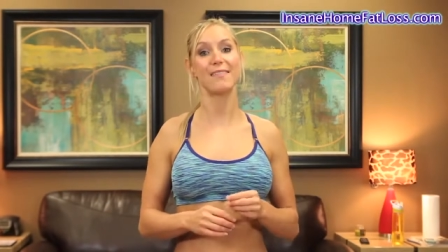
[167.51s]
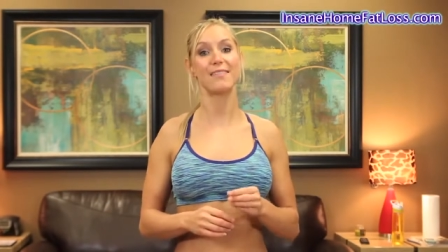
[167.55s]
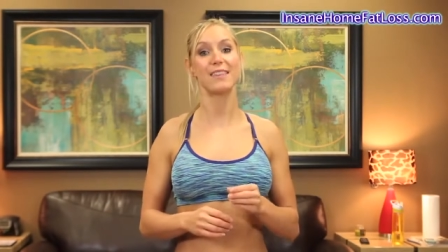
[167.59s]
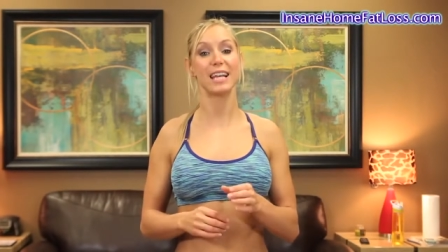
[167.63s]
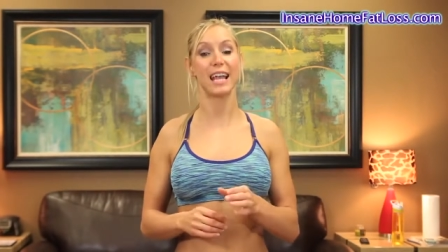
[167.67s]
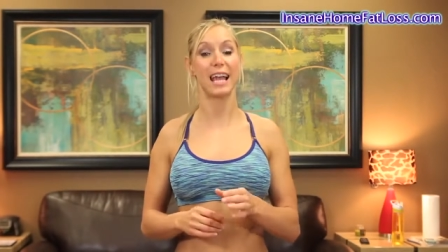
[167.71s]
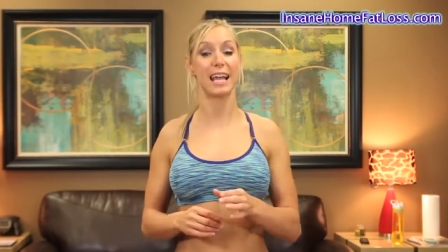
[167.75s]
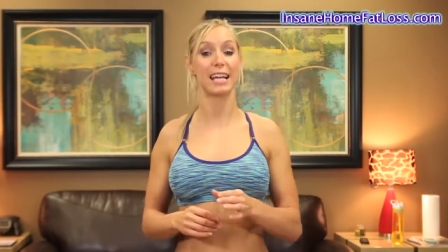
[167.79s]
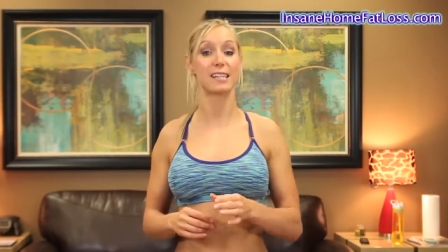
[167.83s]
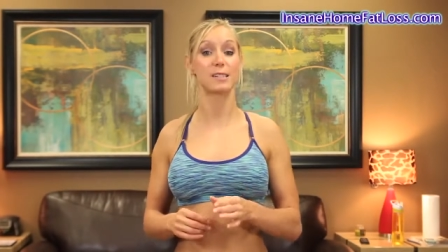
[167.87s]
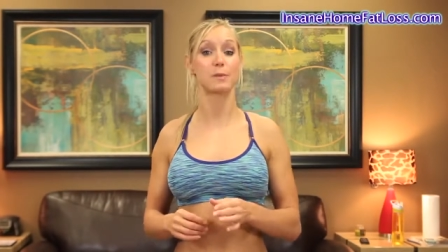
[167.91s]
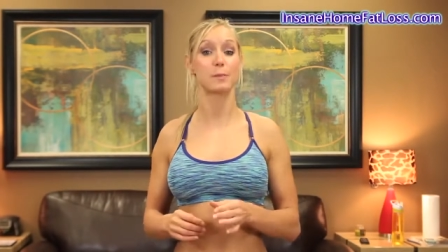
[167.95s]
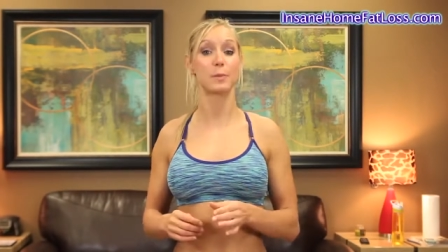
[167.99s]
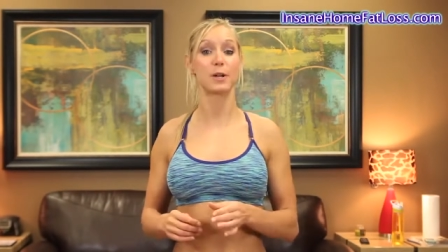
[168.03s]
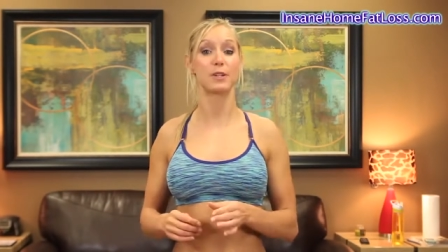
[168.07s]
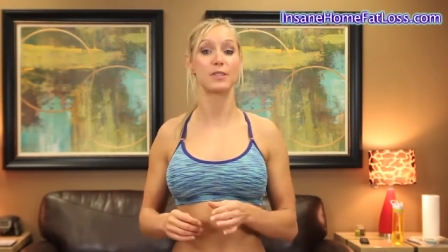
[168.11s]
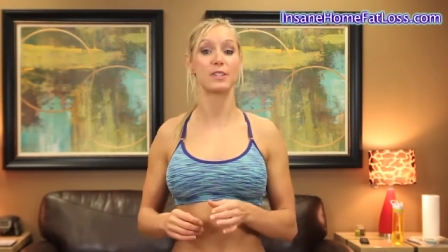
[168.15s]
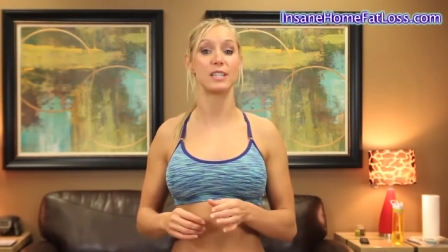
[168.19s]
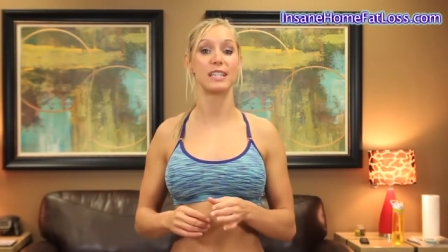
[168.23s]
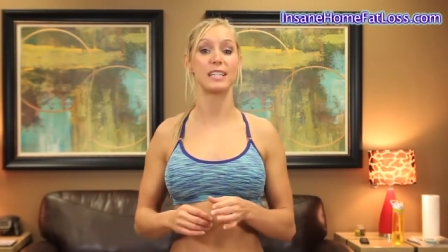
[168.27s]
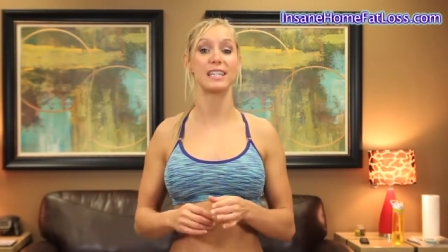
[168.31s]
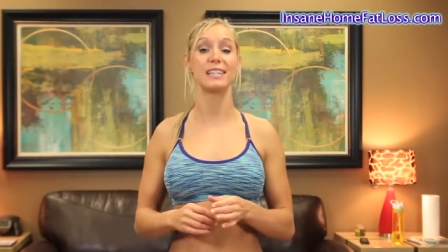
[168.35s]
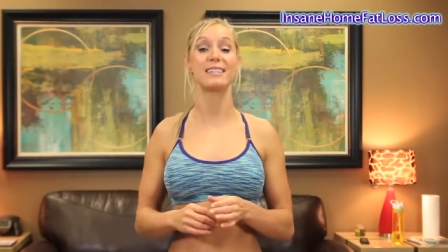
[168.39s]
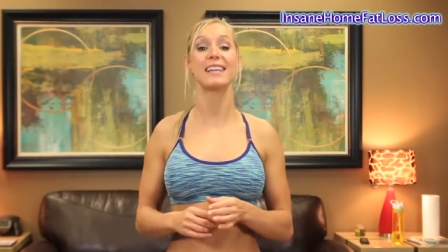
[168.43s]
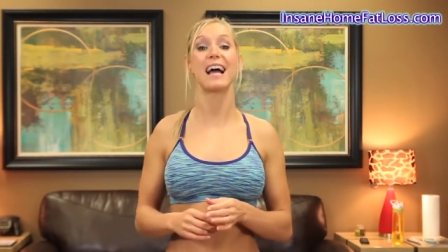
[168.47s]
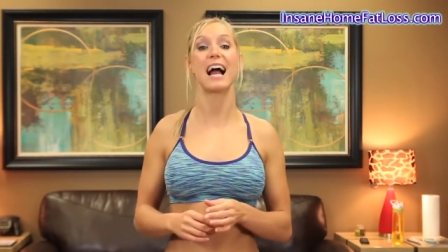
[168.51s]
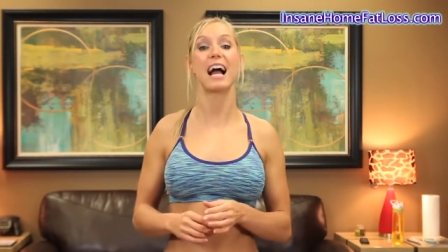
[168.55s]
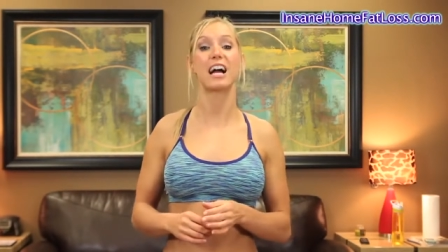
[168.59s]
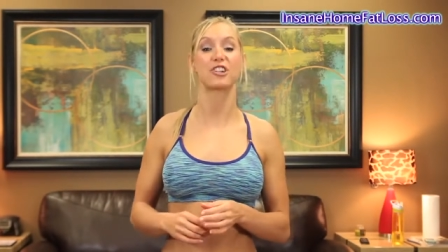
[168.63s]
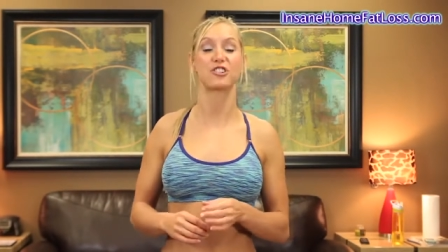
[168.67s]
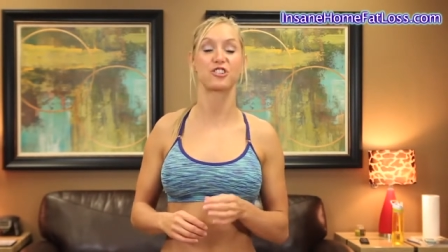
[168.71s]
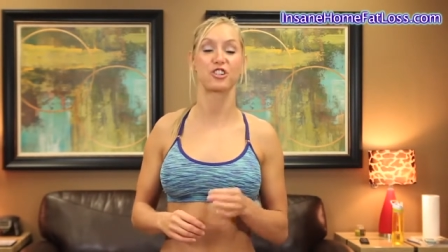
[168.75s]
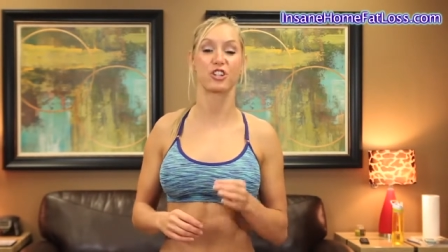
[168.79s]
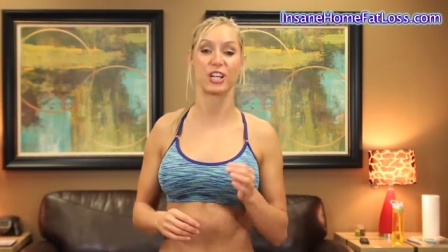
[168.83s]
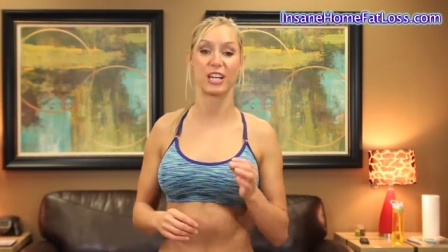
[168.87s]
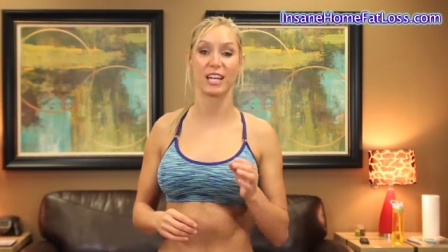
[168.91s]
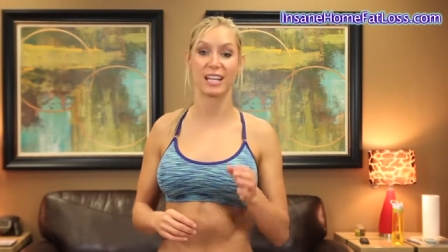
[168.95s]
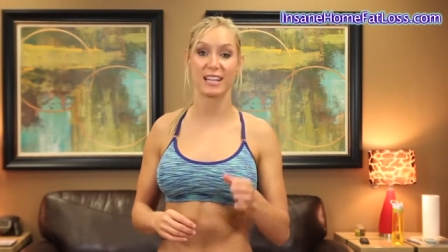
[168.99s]
of the egg's protein is
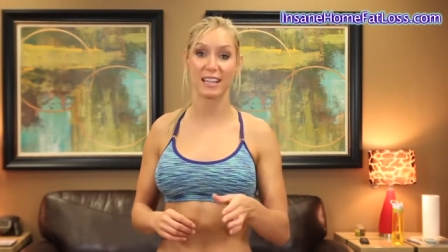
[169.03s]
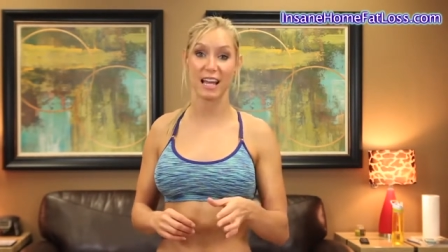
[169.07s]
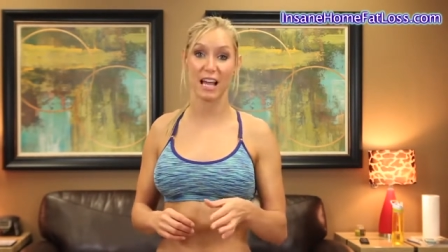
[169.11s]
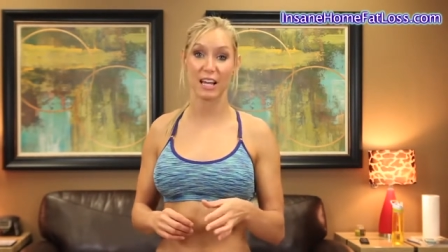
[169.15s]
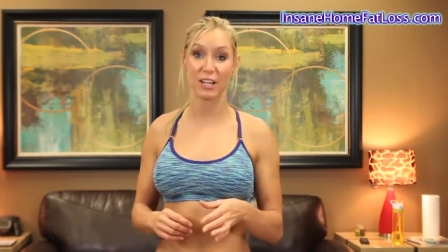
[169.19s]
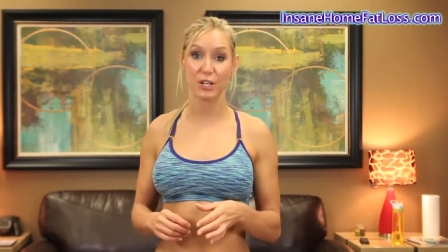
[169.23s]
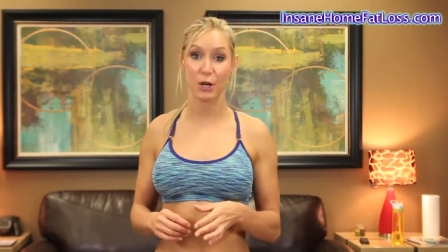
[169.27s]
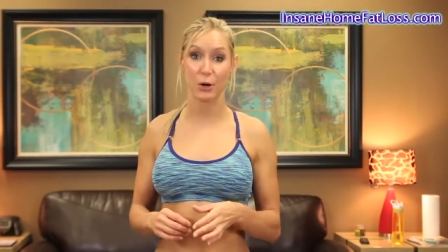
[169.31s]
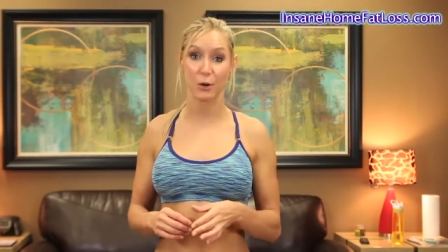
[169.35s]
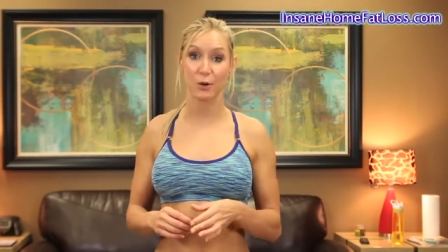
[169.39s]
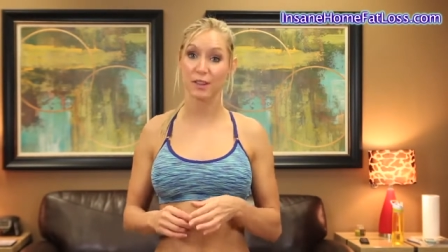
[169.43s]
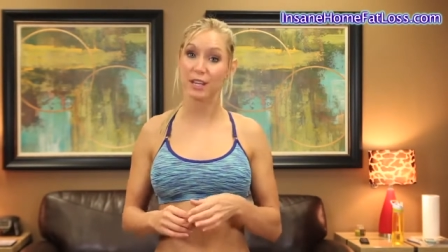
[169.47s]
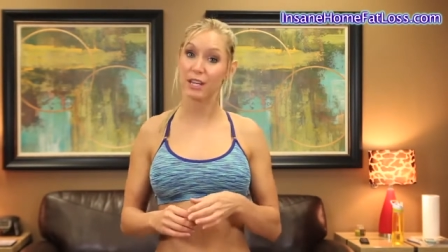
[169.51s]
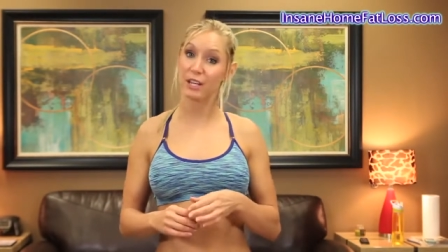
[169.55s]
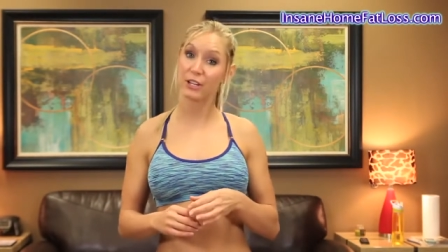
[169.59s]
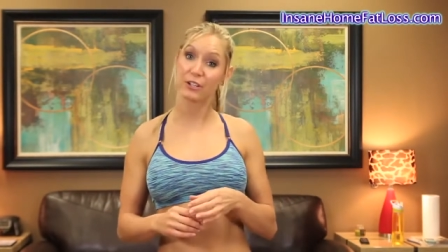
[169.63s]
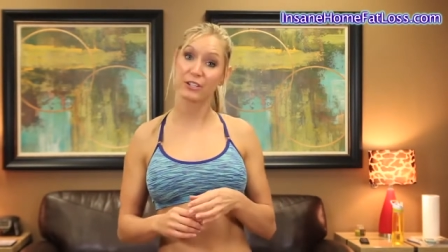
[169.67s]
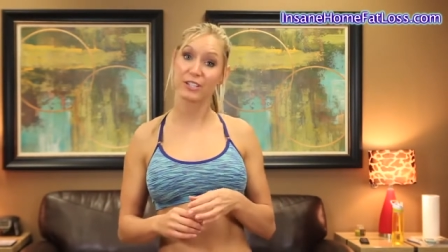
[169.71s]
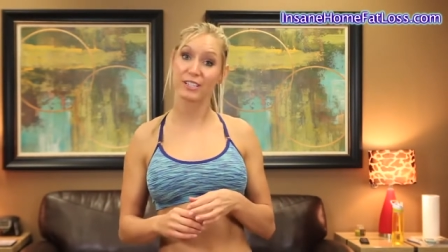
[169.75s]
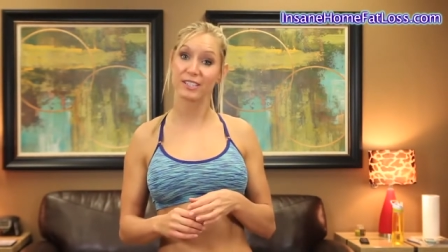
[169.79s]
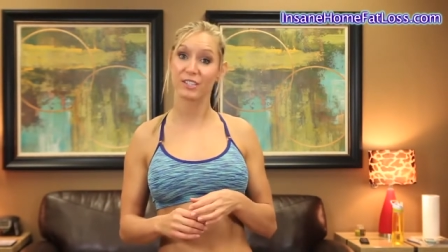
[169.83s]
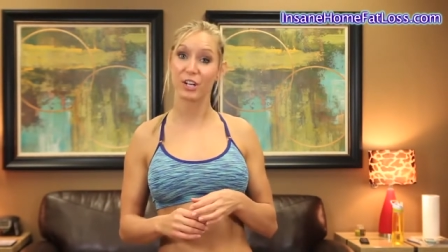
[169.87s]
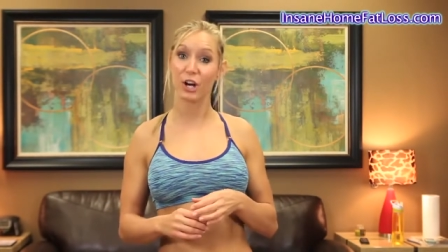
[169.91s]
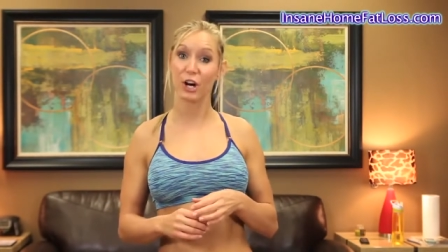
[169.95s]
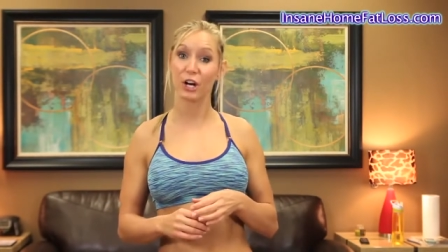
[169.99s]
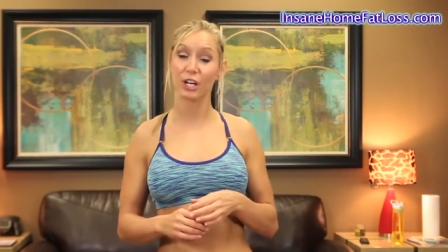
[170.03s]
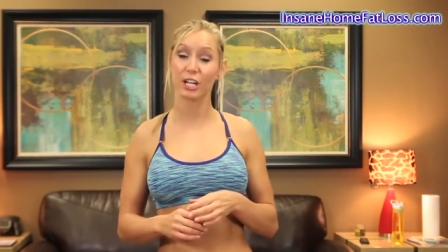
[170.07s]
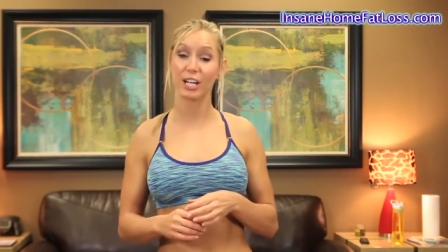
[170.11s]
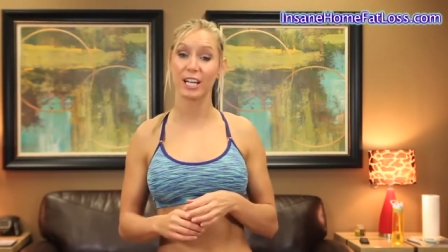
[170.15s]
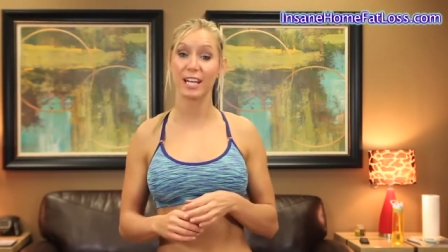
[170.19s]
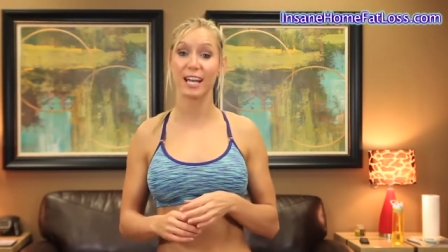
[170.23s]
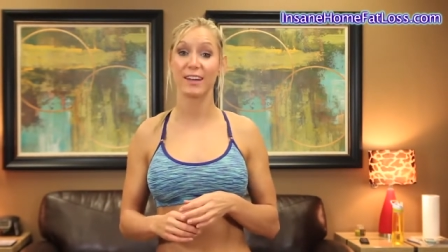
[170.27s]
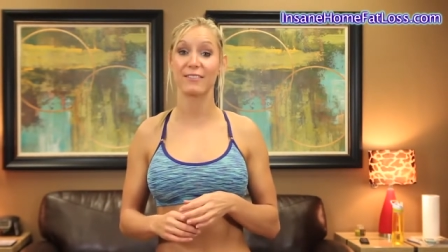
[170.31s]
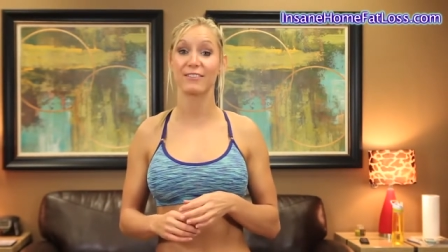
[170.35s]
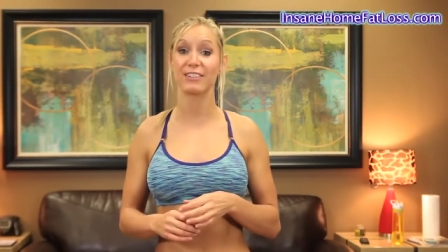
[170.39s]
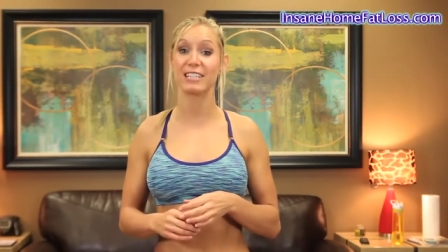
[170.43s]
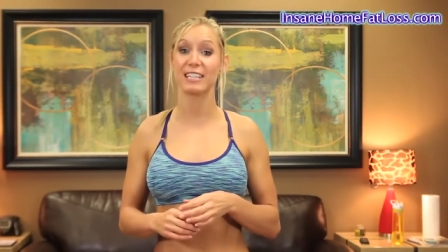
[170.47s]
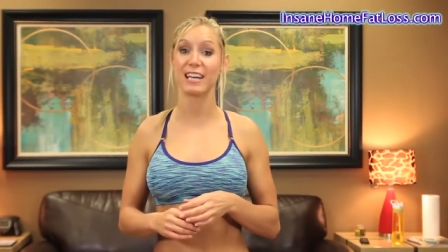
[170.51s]
actually in that yolk that you're
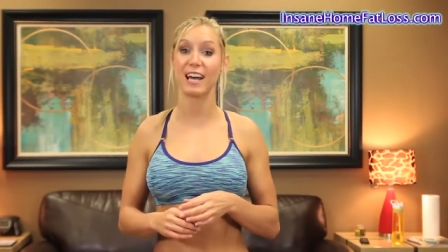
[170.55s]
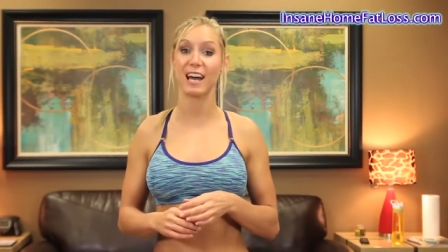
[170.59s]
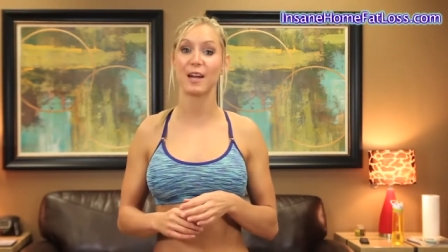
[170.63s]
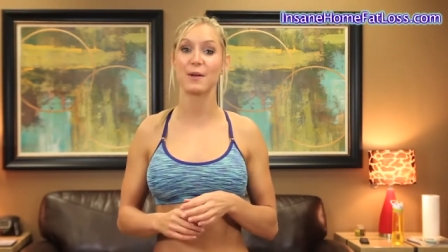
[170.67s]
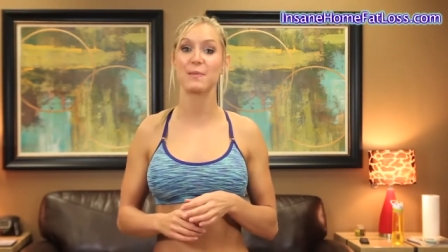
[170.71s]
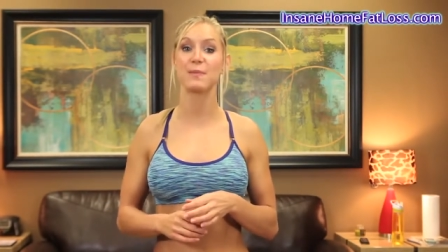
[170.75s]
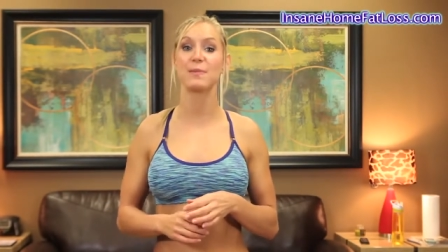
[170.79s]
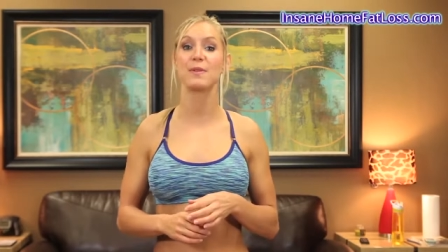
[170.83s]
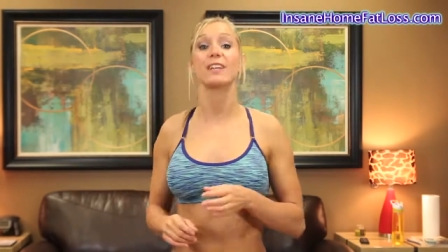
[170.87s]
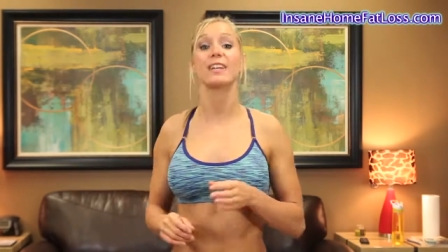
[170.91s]
discarding every time?